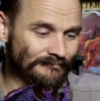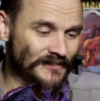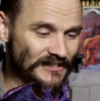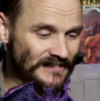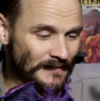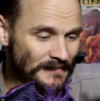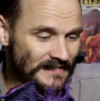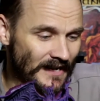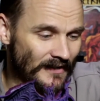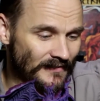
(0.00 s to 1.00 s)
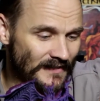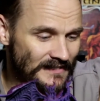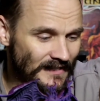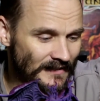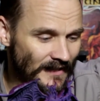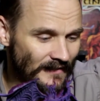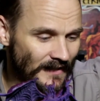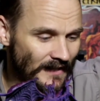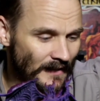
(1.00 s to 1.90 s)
Just because I'm staring at these things, they